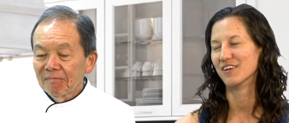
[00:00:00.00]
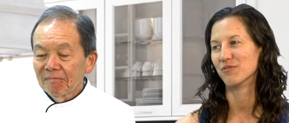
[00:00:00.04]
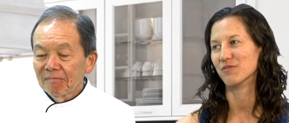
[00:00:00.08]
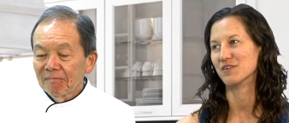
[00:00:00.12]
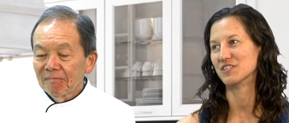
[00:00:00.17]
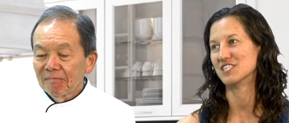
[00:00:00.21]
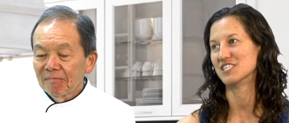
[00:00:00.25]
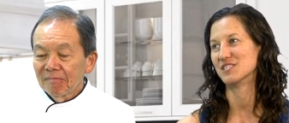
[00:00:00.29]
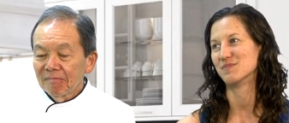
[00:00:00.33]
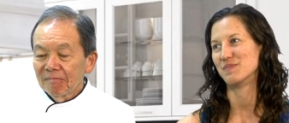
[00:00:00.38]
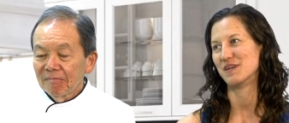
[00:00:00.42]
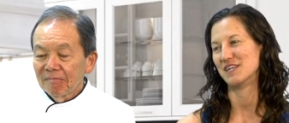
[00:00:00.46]
Speaker 1: which
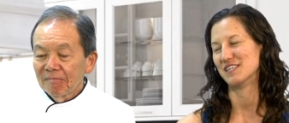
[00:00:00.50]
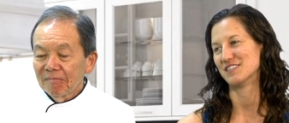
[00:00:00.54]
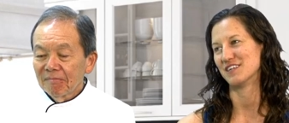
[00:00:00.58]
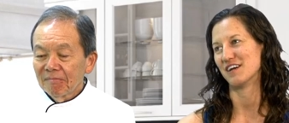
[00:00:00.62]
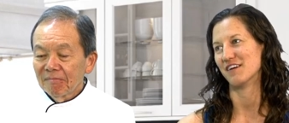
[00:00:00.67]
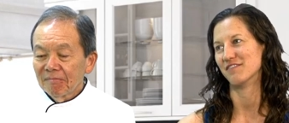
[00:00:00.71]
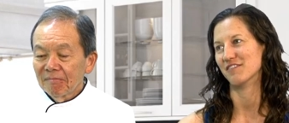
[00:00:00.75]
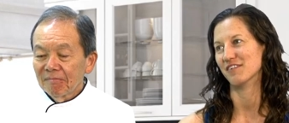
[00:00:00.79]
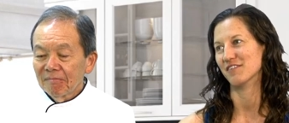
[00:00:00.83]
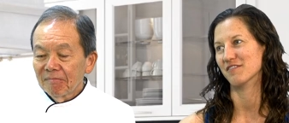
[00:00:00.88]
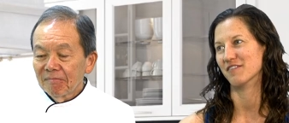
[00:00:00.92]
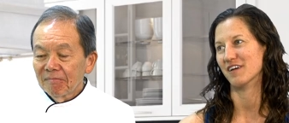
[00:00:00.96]
is based off
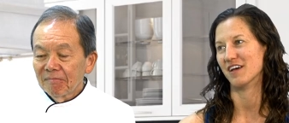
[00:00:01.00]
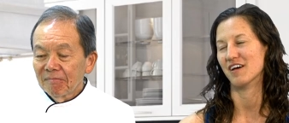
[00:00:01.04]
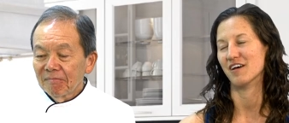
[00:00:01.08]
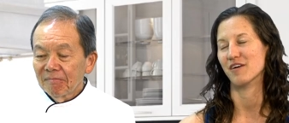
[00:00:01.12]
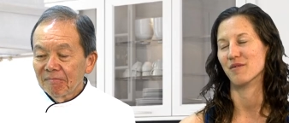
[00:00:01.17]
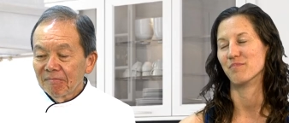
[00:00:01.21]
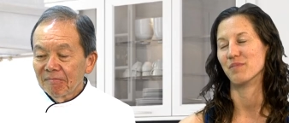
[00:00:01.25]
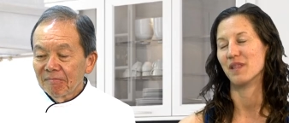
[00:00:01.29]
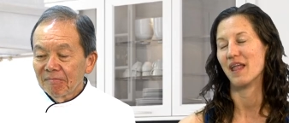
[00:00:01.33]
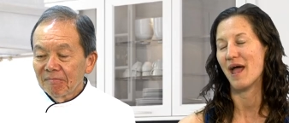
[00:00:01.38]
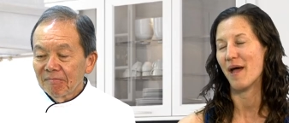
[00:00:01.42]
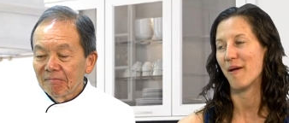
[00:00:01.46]
of a
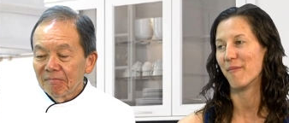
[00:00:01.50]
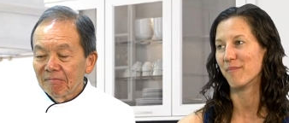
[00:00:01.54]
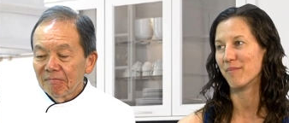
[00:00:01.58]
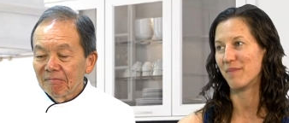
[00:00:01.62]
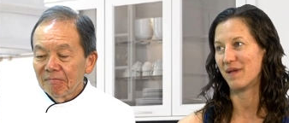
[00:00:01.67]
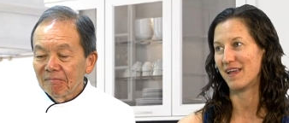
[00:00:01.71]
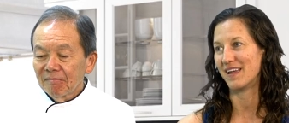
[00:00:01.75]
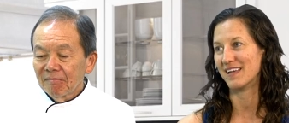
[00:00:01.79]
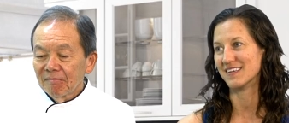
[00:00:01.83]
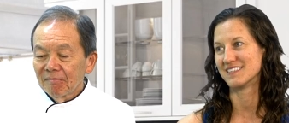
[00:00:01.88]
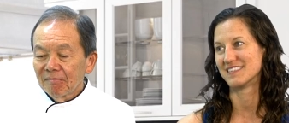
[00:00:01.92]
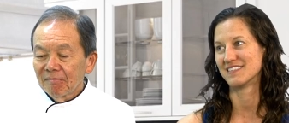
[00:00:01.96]

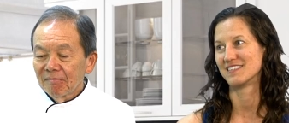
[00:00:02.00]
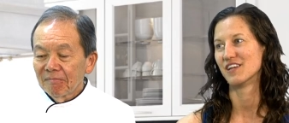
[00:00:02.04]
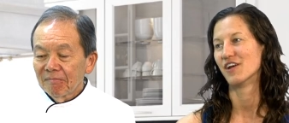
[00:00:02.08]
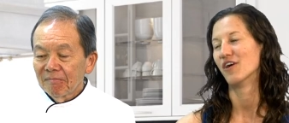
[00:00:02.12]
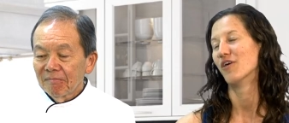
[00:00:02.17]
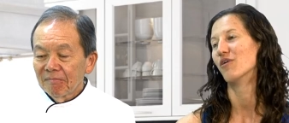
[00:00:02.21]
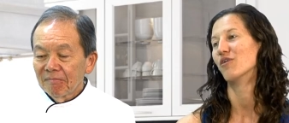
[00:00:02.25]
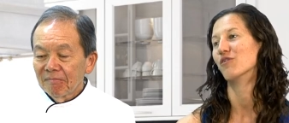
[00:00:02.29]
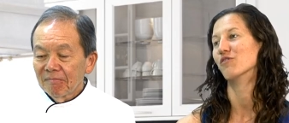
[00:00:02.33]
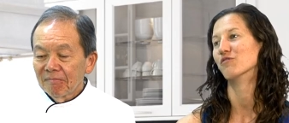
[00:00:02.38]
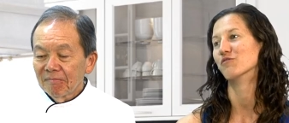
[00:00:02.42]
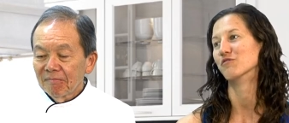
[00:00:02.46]
plant-based whole